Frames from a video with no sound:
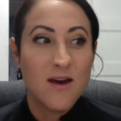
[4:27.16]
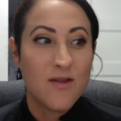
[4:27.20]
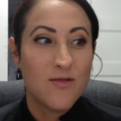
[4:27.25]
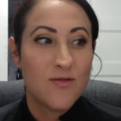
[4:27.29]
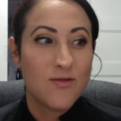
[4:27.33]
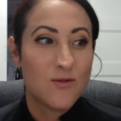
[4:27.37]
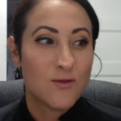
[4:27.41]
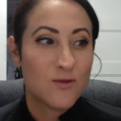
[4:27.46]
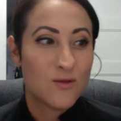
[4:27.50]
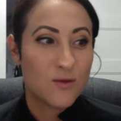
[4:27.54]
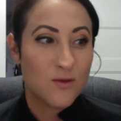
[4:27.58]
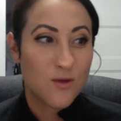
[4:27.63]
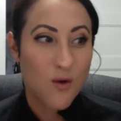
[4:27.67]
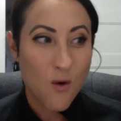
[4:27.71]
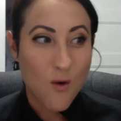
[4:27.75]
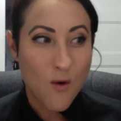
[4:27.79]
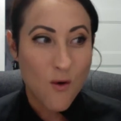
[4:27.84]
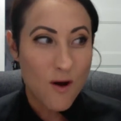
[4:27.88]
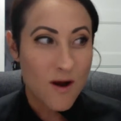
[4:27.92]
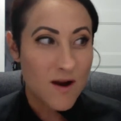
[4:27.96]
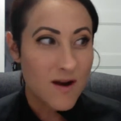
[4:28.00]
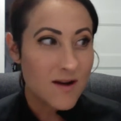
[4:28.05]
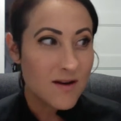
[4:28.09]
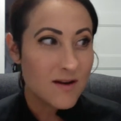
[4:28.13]
the
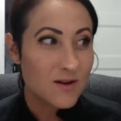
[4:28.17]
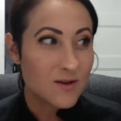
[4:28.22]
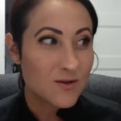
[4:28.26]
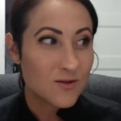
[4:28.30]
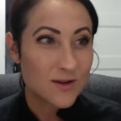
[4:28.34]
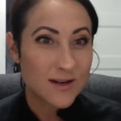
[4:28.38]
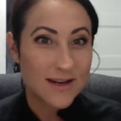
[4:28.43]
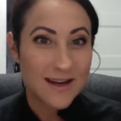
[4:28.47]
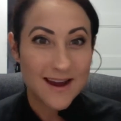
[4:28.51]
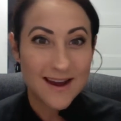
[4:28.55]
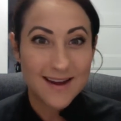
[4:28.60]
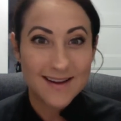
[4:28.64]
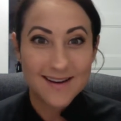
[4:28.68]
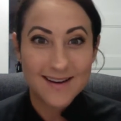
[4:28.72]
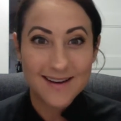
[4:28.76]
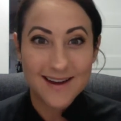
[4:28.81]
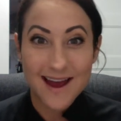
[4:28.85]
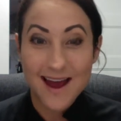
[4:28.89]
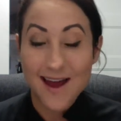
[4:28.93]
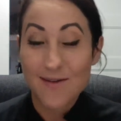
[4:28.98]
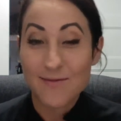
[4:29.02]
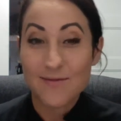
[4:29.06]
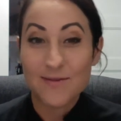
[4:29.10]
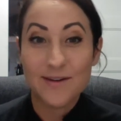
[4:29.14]
Lord created
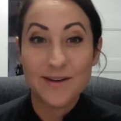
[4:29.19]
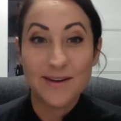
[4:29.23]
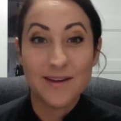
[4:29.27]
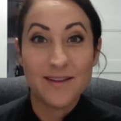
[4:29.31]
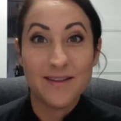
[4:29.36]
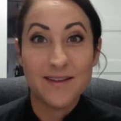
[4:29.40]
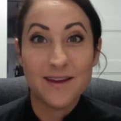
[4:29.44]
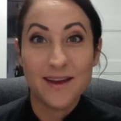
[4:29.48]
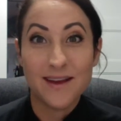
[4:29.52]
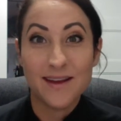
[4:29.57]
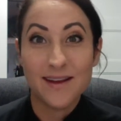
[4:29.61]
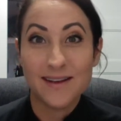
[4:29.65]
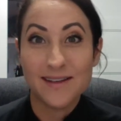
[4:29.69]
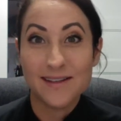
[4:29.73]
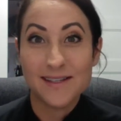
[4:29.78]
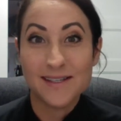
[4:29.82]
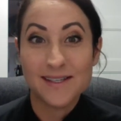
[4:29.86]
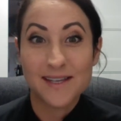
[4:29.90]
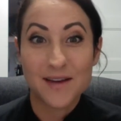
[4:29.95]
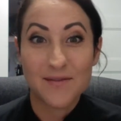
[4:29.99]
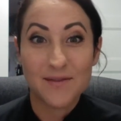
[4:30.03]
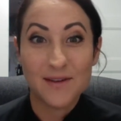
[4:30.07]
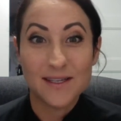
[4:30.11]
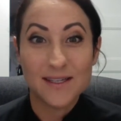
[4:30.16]
everything in
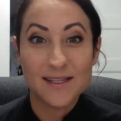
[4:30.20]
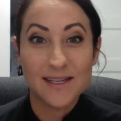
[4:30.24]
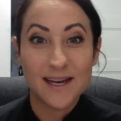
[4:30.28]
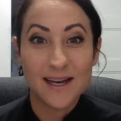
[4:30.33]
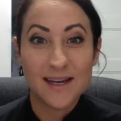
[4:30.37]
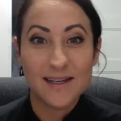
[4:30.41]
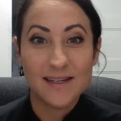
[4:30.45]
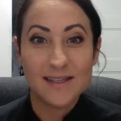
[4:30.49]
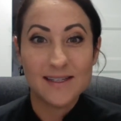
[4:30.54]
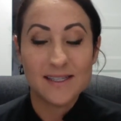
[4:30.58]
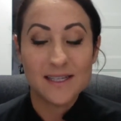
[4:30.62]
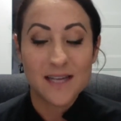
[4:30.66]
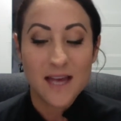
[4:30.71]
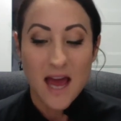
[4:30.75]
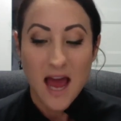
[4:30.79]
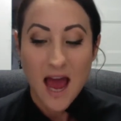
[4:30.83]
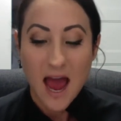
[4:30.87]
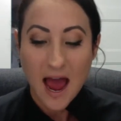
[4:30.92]
7 days.